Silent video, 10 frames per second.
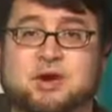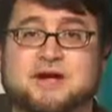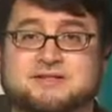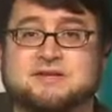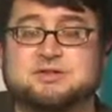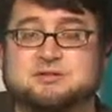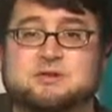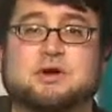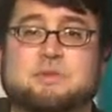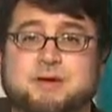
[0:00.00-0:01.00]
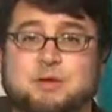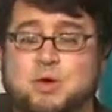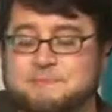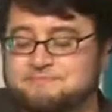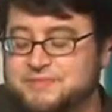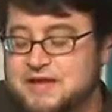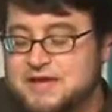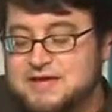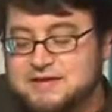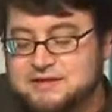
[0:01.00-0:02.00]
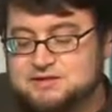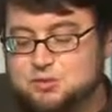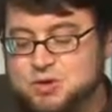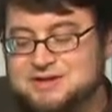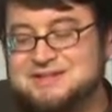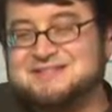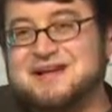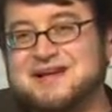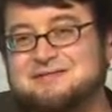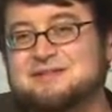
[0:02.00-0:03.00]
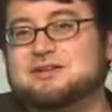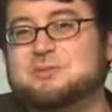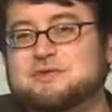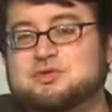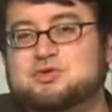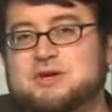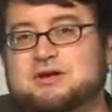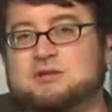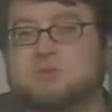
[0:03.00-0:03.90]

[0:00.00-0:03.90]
processor if you're going to pick one. This one is kind of in a little bit of a tweener,